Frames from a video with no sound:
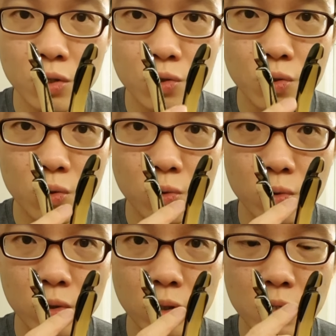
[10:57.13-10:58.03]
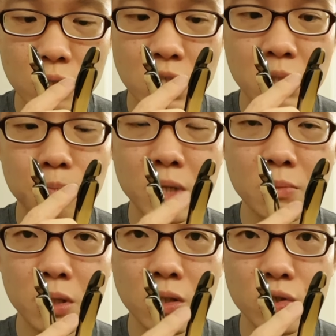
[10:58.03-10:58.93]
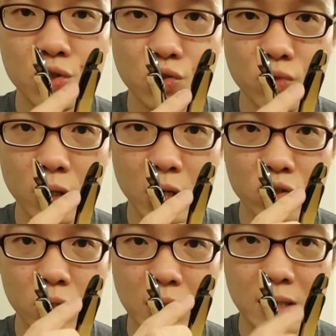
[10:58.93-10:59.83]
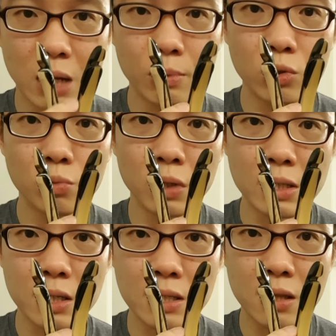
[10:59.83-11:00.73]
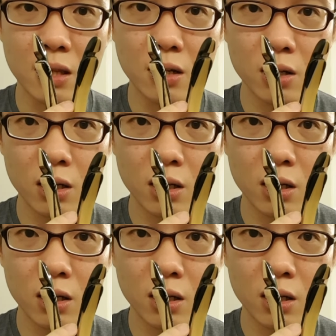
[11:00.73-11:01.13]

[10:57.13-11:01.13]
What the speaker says: So the Spearman string actually is double loop. You can see it's thinner